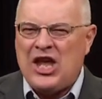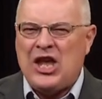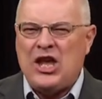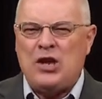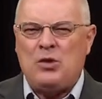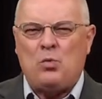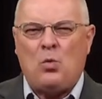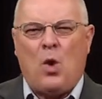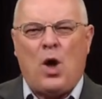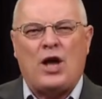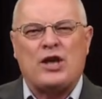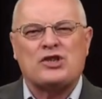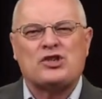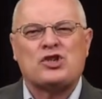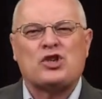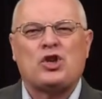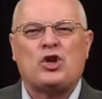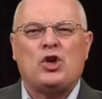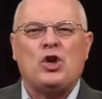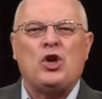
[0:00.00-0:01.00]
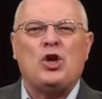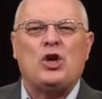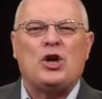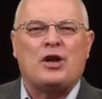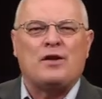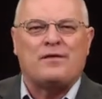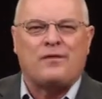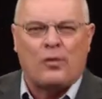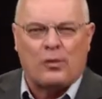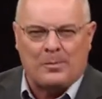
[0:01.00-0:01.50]
It was
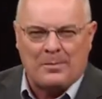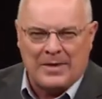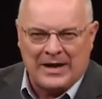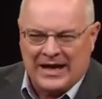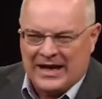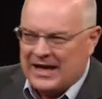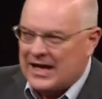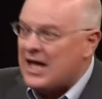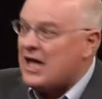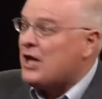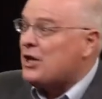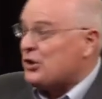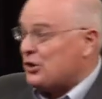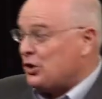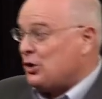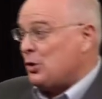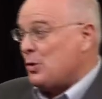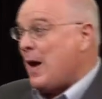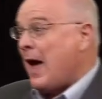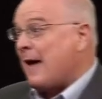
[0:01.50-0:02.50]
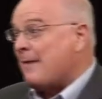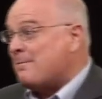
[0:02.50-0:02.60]
good for me to